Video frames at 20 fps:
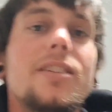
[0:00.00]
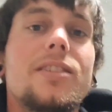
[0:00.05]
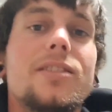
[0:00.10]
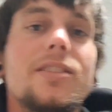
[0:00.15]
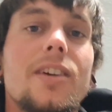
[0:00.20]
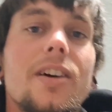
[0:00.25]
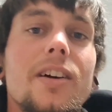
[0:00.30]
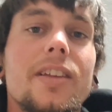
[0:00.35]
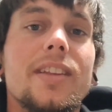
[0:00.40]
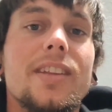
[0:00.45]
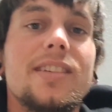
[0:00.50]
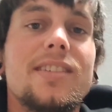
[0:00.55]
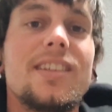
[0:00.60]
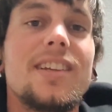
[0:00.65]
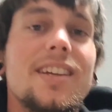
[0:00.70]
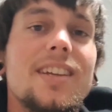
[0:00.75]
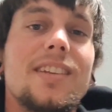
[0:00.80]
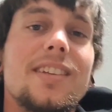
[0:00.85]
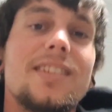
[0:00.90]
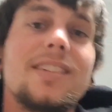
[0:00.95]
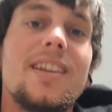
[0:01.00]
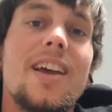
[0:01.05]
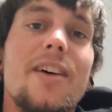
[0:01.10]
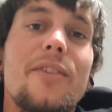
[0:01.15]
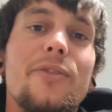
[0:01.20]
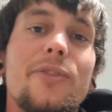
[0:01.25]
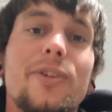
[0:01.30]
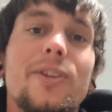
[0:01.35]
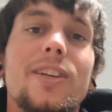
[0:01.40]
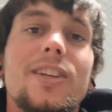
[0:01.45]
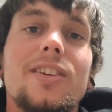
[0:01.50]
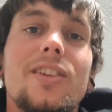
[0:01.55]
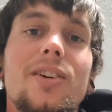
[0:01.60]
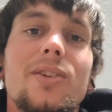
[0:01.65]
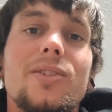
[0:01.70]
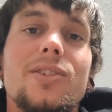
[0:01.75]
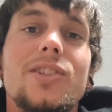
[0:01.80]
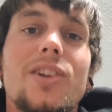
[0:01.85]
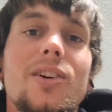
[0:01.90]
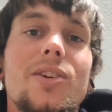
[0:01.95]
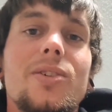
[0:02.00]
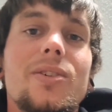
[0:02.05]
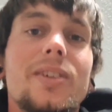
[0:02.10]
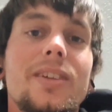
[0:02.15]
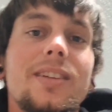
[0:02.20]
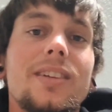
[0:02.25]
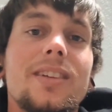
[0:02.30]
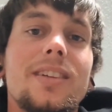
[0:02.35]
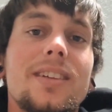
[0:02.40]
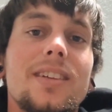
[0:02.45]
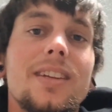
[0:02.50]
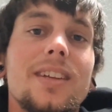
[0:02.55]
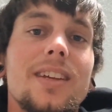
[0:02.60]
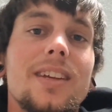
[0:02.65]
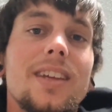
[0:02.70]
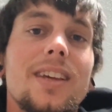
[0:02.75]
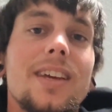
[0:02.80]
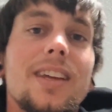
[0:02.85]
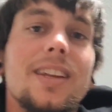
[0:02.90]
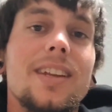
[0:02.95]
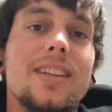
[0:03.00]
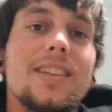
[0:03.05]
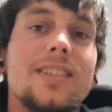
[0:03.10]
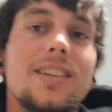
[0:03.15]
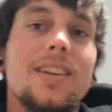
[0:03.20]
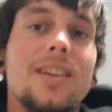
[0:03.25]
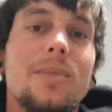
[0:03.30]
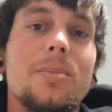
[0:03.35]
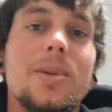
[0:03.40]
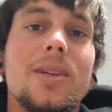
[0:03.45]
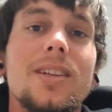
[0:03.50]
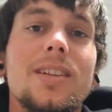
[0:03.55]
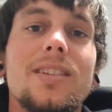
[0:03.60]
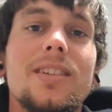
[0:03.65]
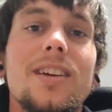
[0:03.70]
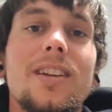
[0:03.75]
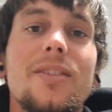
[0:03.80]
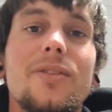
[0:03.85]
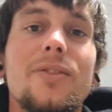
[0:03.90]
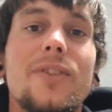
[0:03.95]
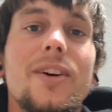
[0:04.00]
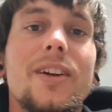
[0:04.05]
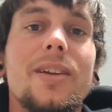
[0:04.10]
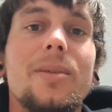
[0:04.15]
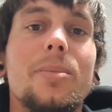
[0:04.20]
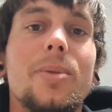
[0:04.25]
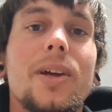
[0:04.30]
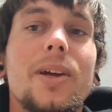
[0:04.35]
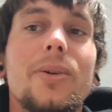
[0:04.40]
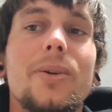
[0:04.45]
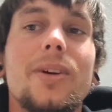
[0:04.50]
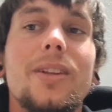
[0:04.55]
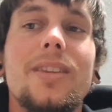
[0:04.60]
So this thing is definitely no joke, and it's going to be a ton of fun to play